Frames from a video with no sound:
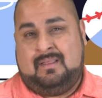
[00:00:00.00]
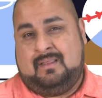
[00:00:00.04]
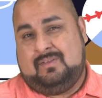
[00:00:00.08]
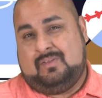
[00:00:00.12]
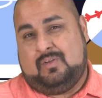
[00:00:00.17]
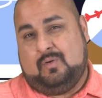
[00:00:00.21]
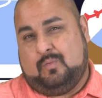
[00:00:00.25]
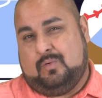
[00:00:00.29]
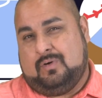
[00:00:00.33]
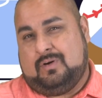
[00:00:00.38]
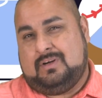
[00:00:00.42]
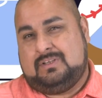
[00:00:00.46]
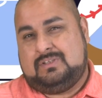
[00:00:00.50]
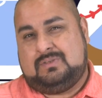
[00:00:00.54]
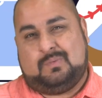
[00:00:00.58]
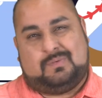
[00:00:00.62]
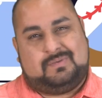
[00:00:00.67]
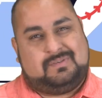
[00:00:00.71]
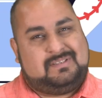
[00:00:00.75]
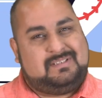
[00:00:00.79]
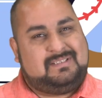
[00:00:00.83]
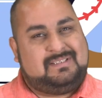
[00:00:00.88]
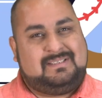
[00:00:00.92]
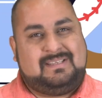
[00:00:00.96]
The words will
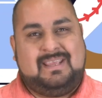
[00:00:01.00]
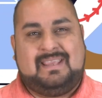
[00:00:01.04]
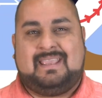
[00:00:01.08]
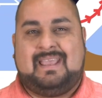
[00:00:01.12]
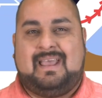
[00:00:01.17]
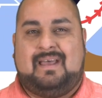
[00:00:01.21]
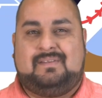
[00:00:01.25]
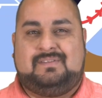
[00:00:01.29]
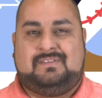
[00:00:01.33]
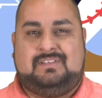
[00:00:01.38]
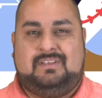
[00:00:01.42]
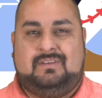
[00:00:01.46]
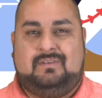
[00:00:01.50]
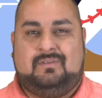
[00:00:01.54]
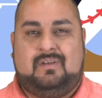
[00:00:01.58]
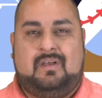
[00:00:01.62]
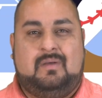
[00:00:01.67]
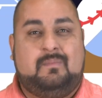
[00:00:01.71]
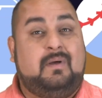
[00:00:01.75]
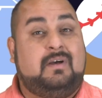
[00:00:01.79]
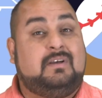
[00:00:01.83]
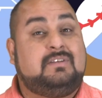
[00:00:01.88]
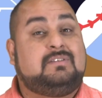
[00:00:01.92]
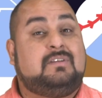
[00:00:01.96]
stick out to you
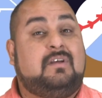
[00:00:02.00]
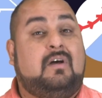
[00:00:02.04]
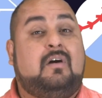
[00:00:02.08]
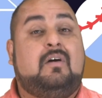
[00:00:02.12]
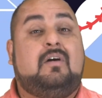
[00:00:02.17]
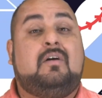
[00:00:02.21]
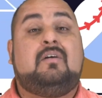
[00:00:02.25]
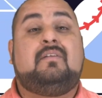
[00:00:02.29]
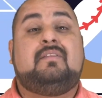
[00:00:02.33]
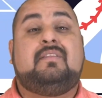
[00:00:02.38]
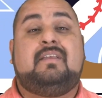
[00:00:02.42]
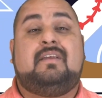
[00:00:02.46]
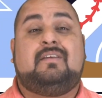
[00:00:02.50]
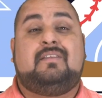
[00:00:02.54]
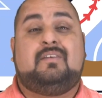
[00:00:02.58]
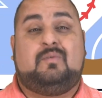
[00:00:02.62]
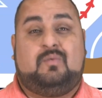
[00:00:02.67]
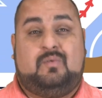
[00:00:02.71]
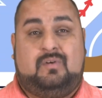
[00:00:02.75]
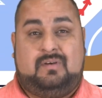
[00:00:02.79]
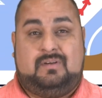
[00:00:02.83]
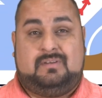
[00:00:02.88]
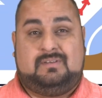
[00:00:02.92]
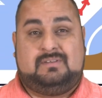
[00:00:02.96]
amongst all the other
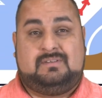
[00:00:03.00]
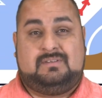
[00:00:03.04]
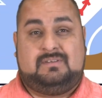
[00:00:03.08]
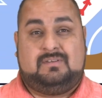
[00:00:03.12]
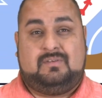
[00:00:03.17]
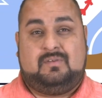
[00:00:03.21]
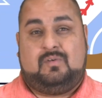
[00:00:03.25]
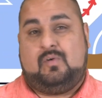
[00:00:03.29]
words.